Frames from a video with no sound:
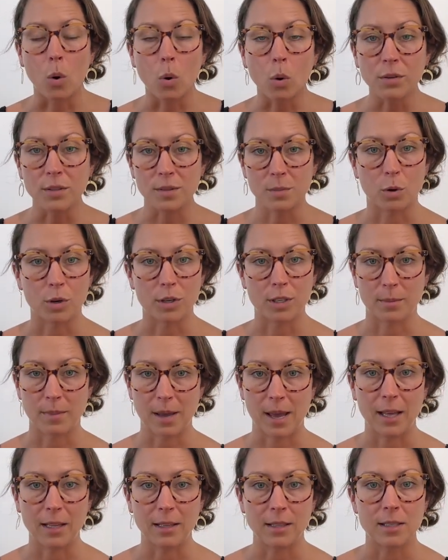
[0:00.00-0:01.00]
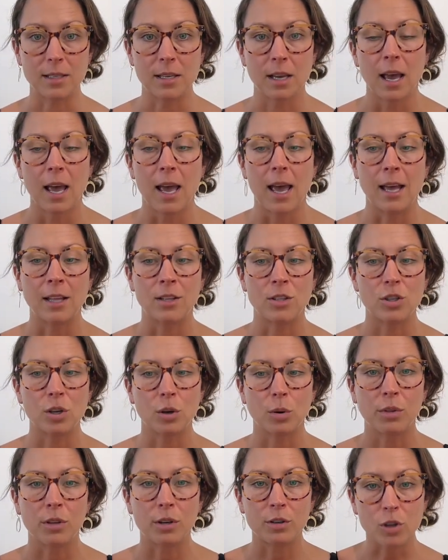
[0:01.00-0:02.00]
holds more demands. And
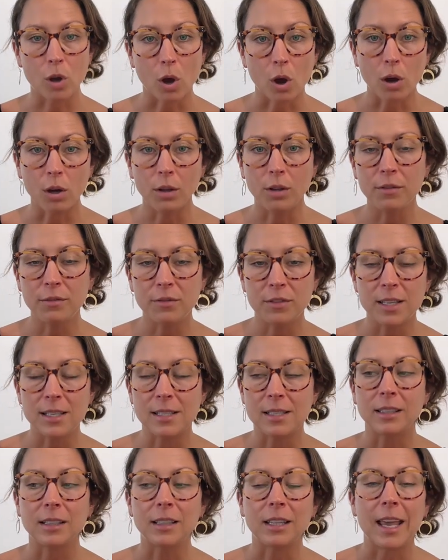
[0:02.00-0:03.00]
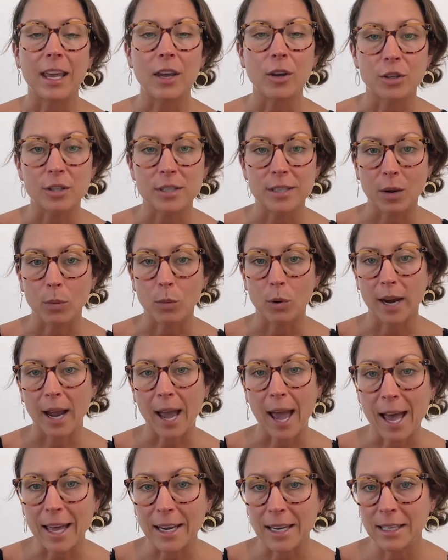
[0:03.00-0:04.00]
so there's all of these layers that we're
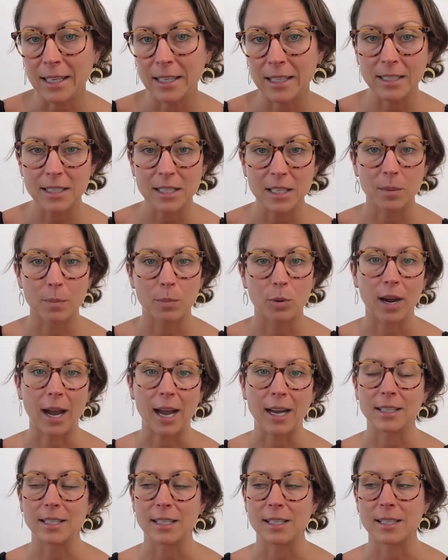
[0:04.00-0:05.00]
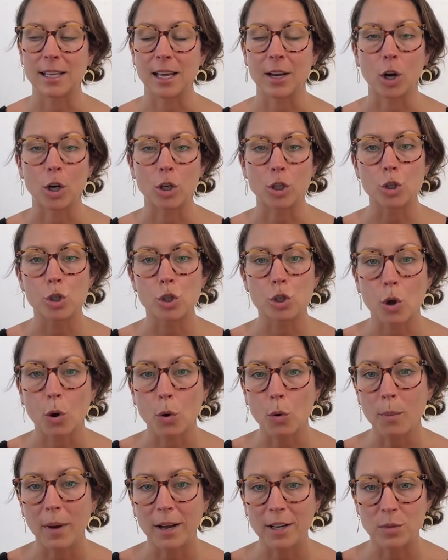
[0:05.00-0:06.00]
adding into the practice that are
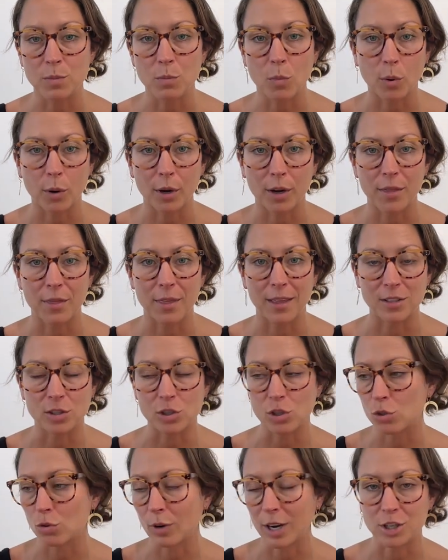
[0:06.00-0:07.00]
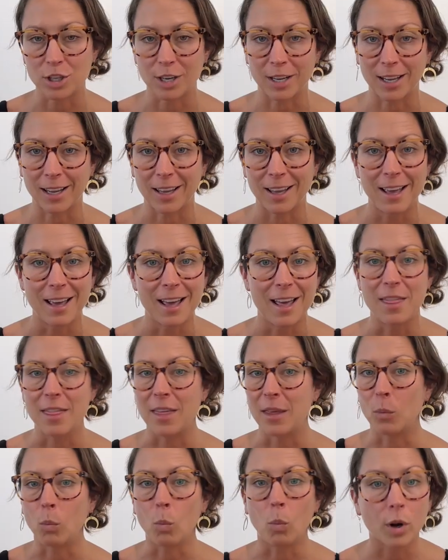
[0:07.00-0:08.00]
so much more than stretching,
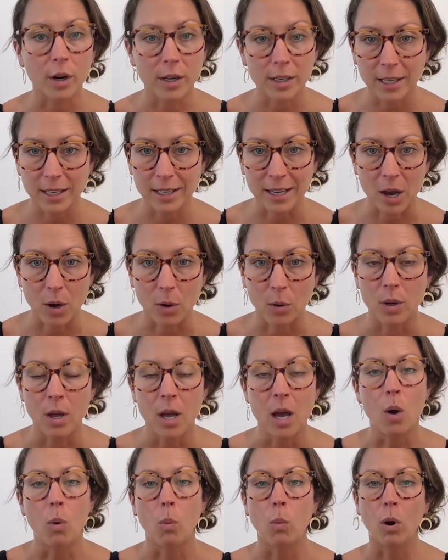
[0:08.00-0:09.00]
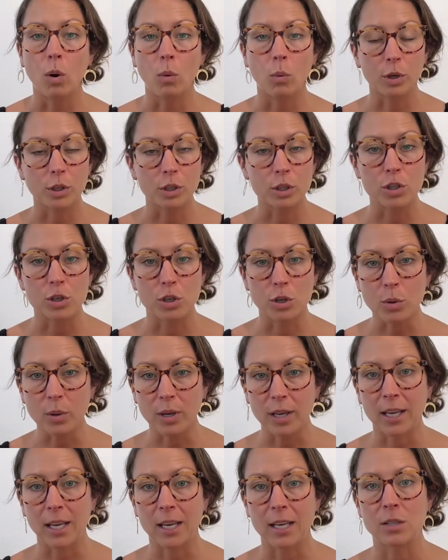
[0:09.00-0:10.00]
than working out. What we're
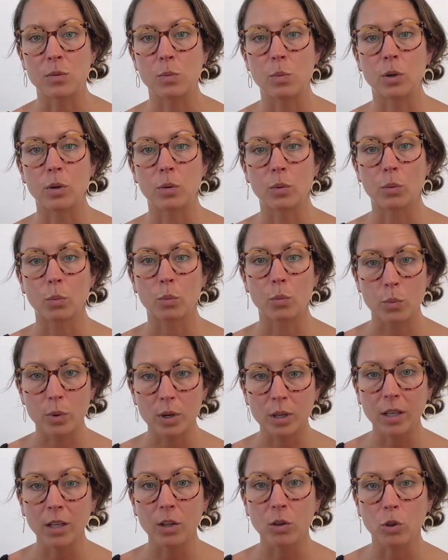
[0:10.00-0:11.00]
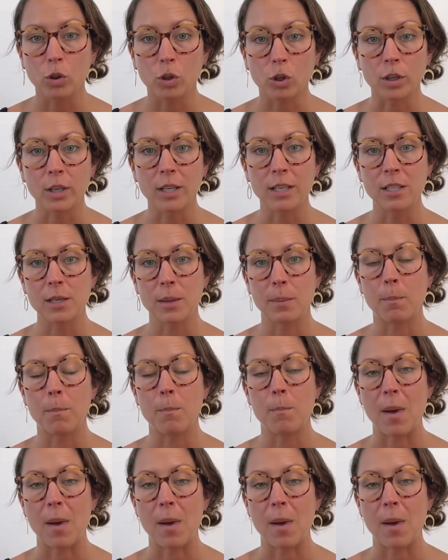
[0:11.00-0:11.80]
doing is we're really learning to